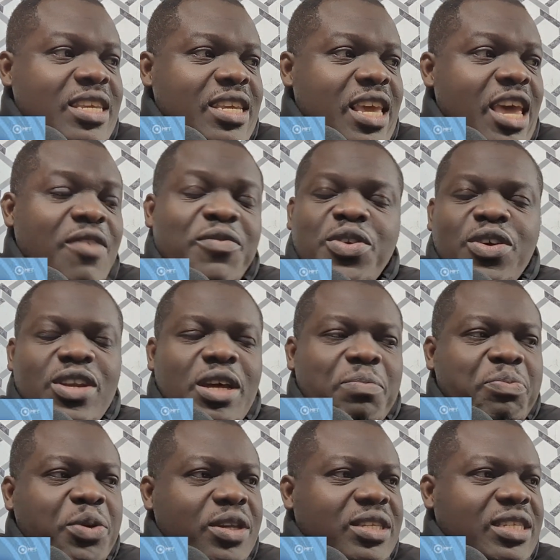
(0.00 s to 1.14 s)
Every other
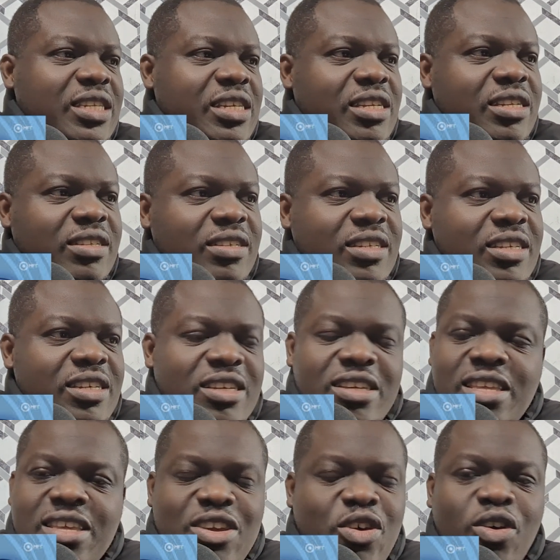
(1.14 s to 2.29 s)
person
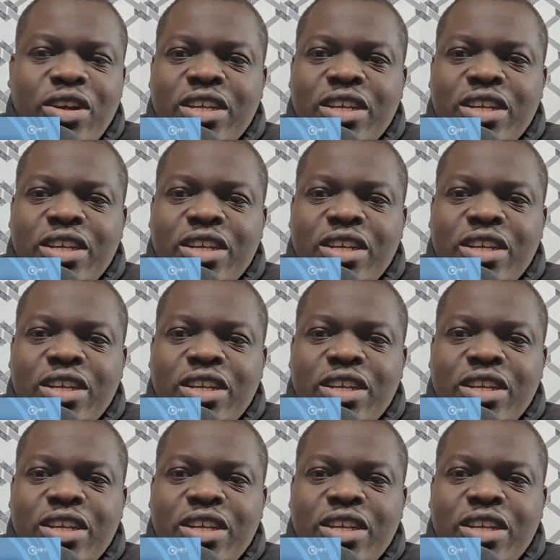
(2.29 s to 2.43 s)
got